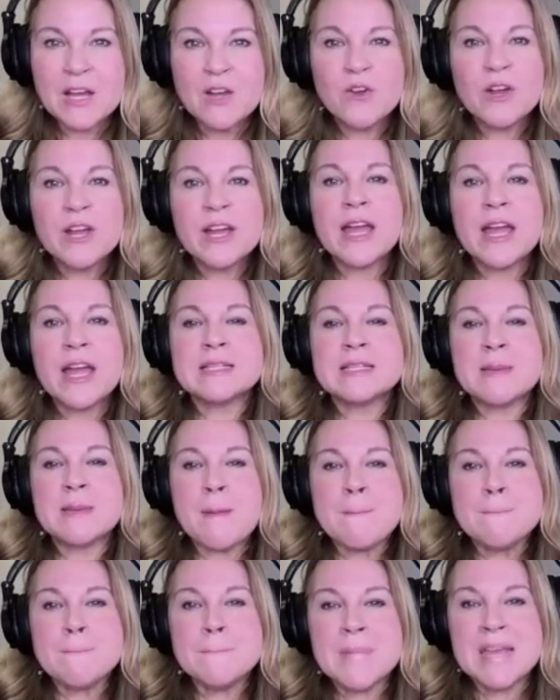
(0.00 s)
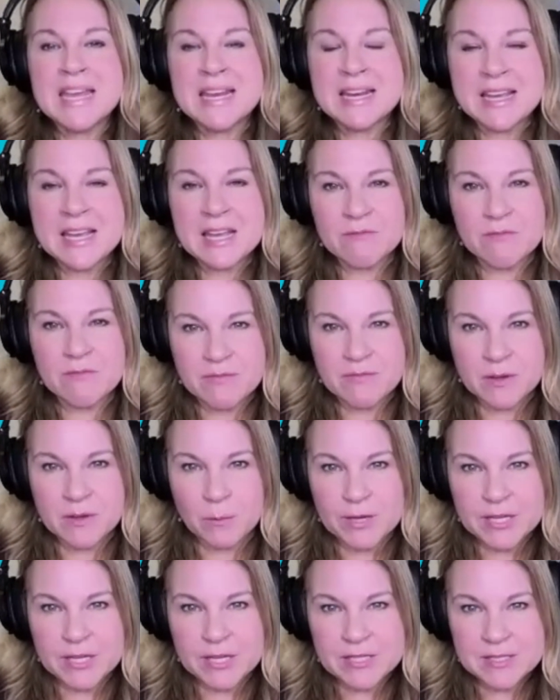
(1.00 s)
creates meaning and
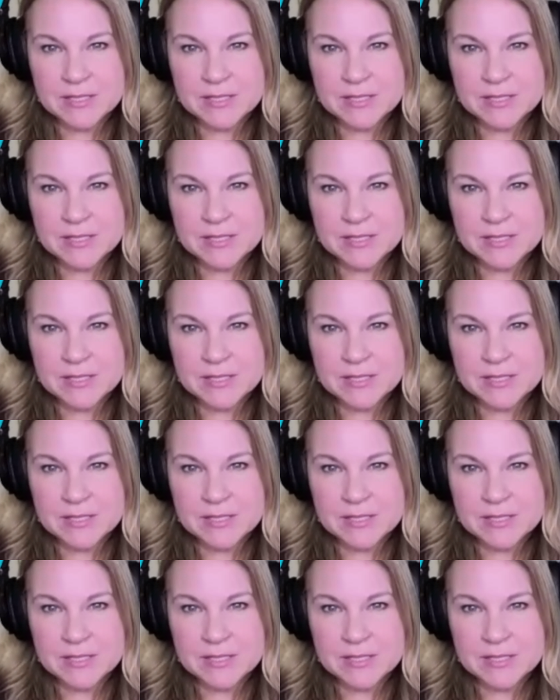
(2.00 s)
fulfillment.